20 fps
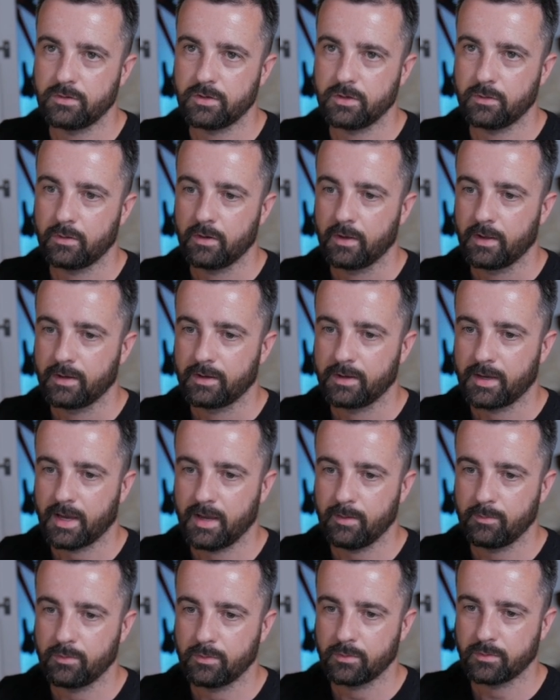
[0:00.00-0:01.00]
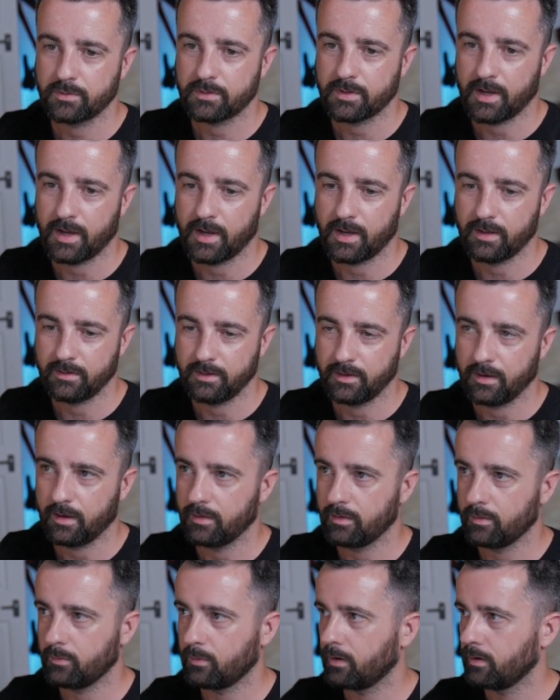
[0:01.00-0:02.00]
you, cables and the
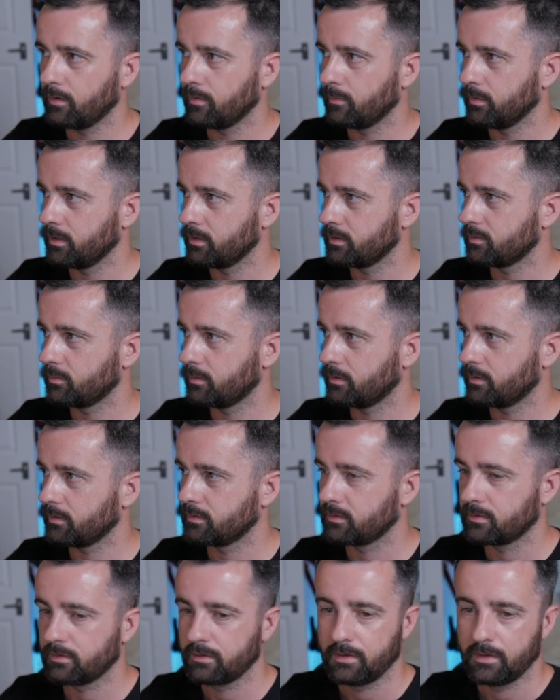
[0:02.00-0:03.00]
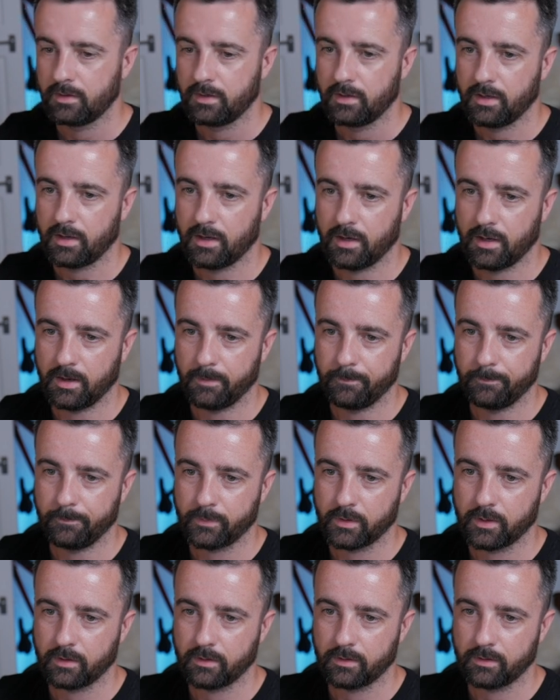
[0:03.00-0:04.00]
other one, which was
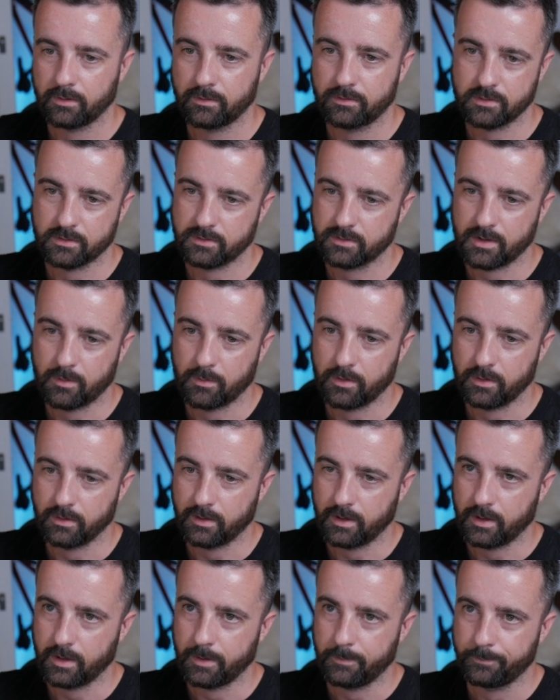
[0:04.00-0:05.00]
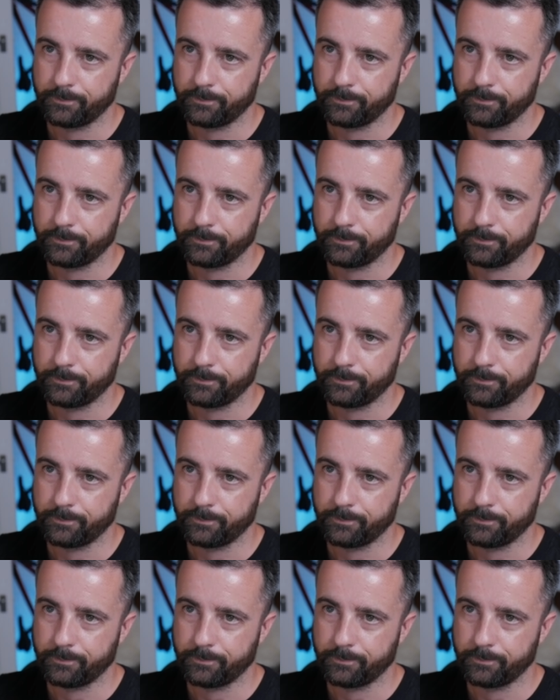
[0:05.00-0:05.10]
just that one there.